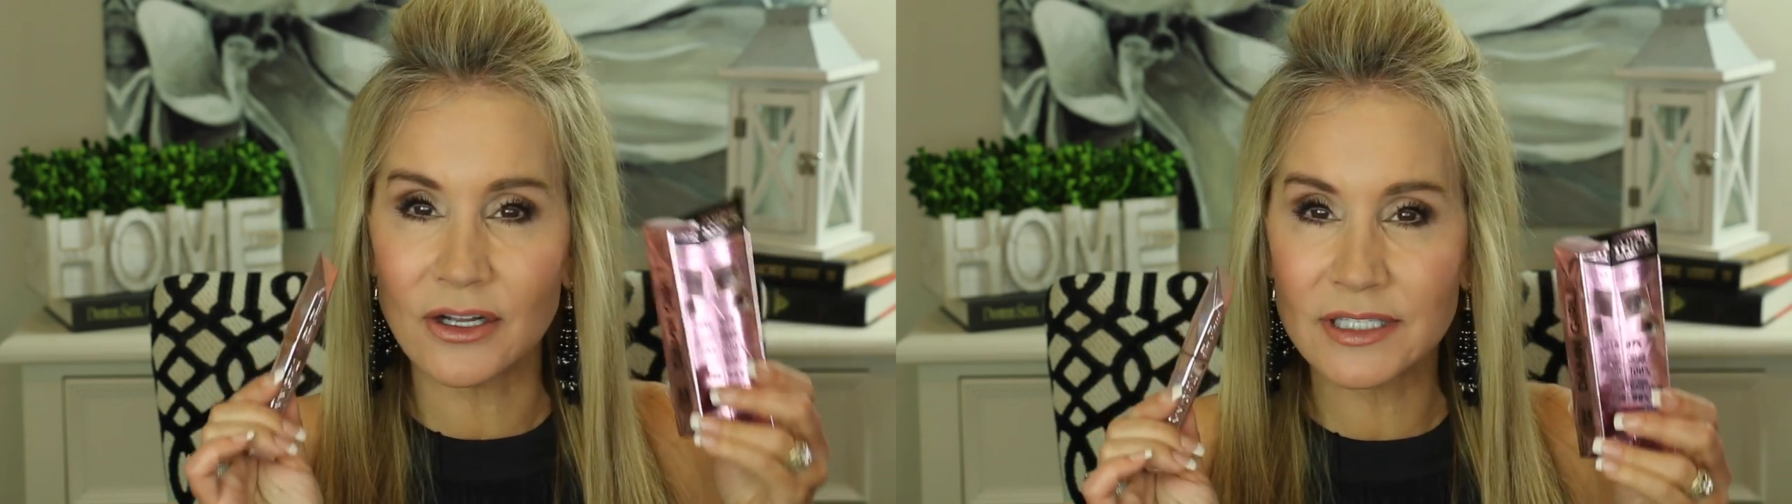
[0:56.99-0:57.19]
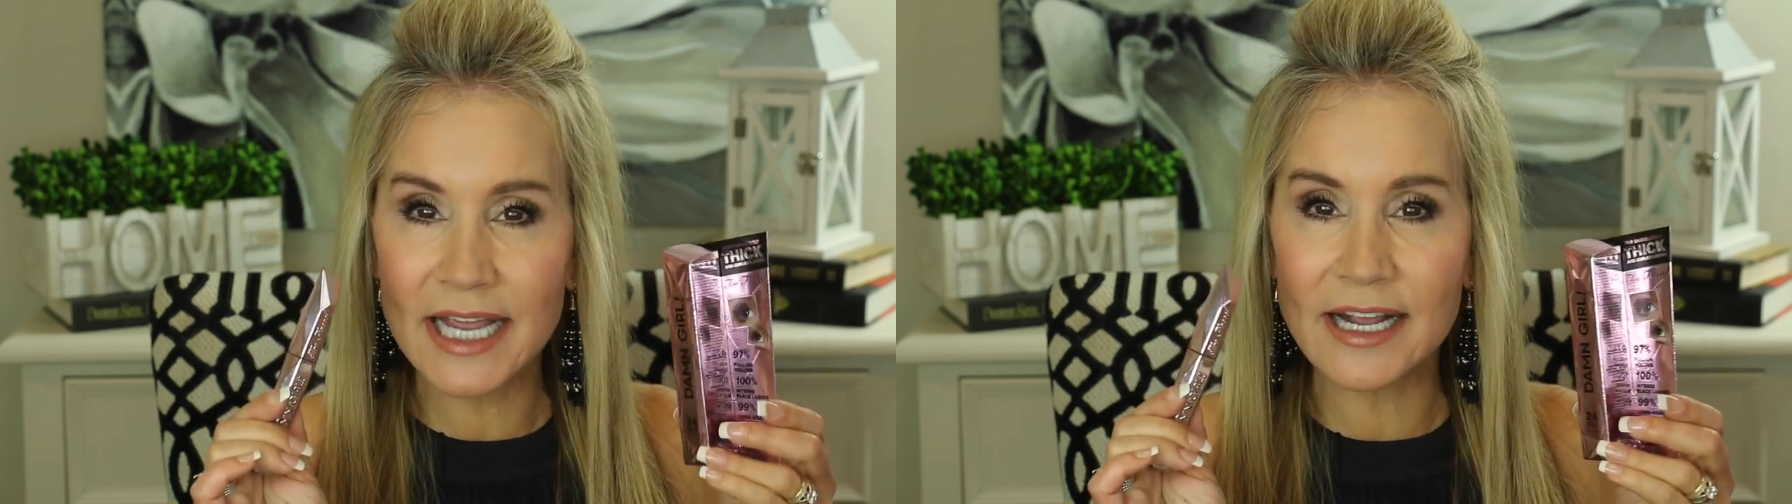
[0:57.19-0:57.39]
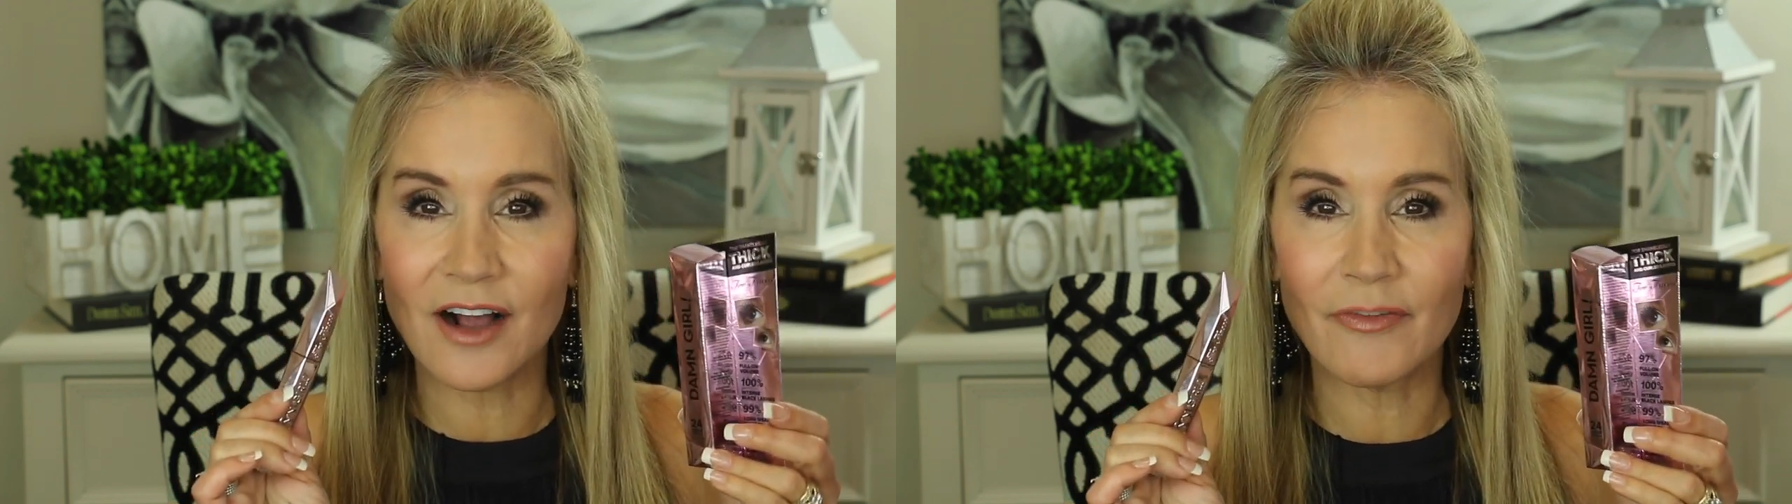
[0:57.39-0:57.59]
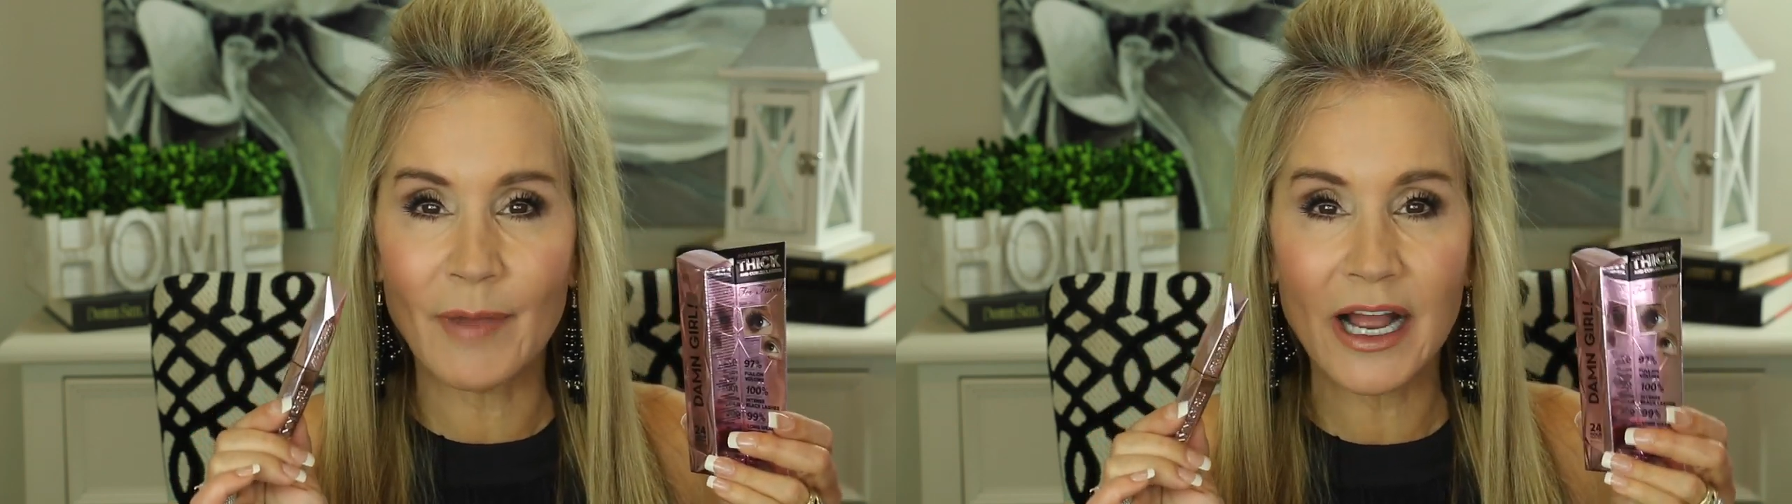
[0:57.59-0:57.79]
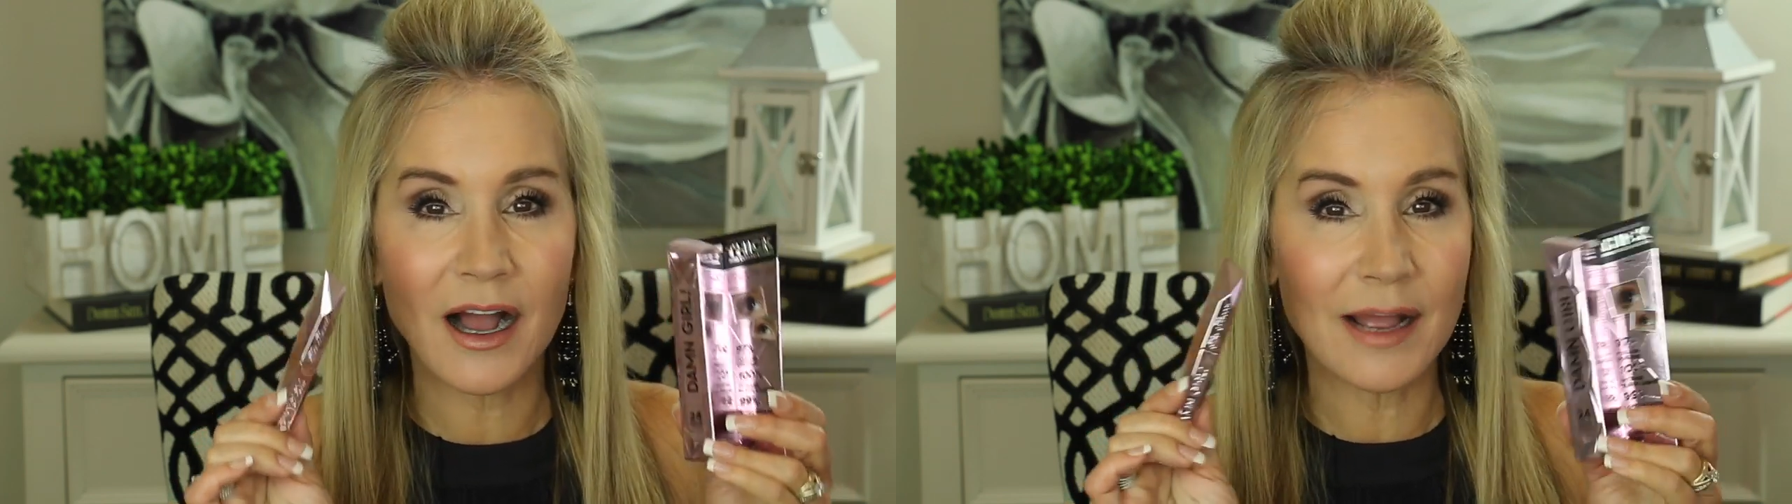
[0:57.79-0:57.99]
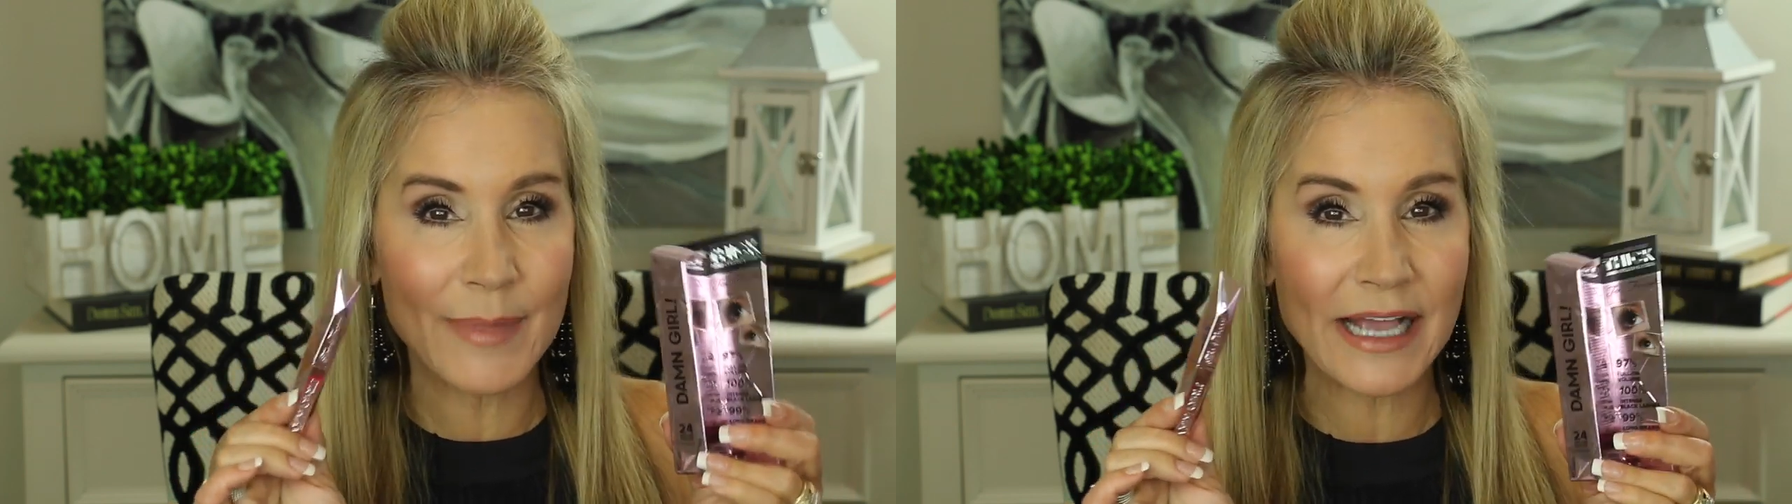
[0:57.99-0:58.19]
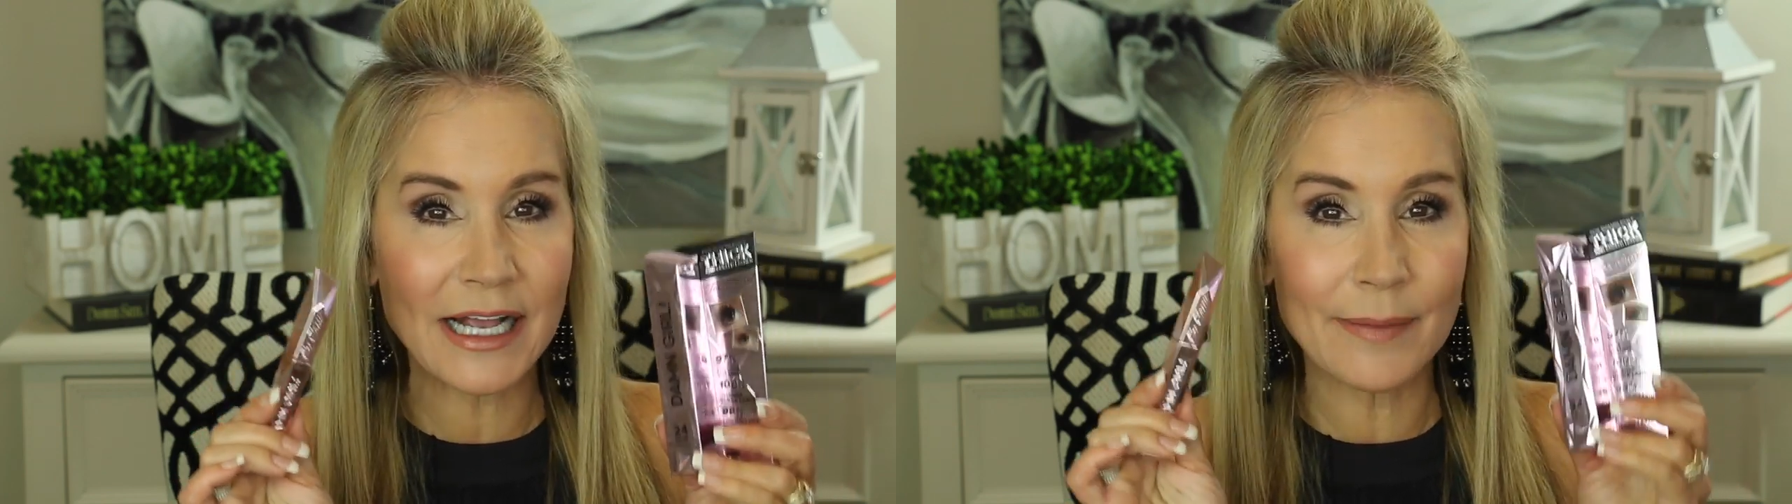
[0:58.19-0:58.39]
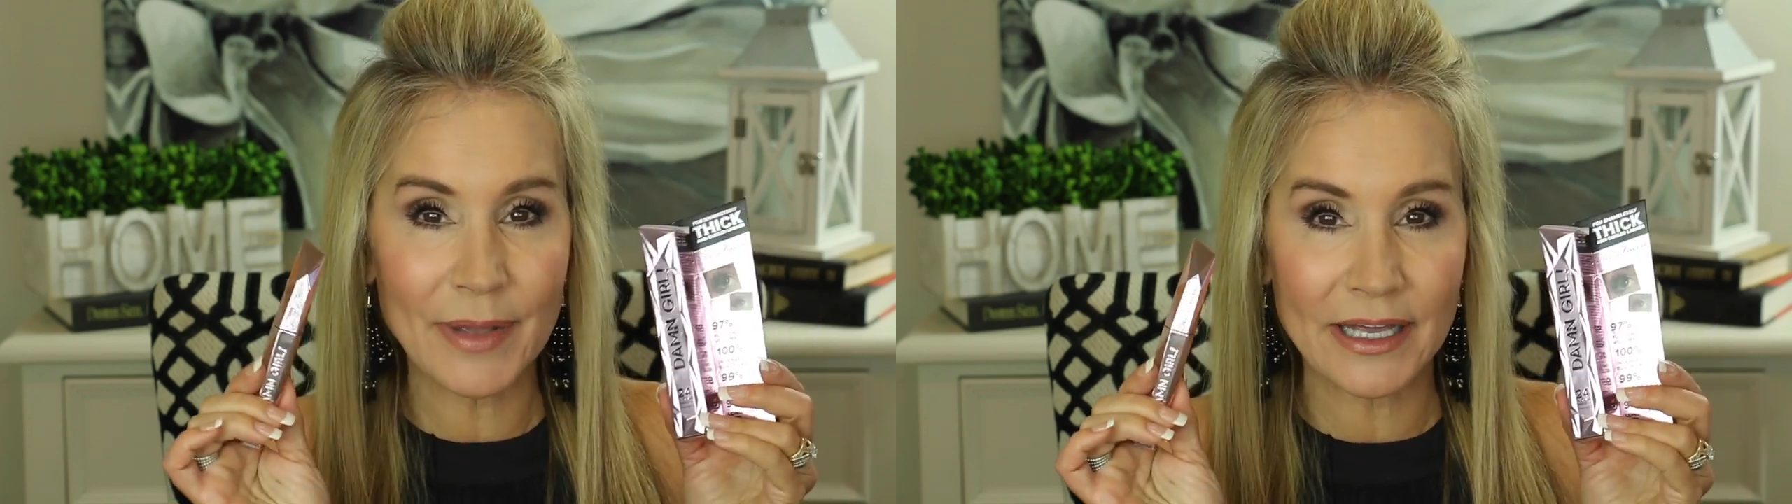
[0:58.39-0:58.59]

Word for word: I'll take off my eye makeup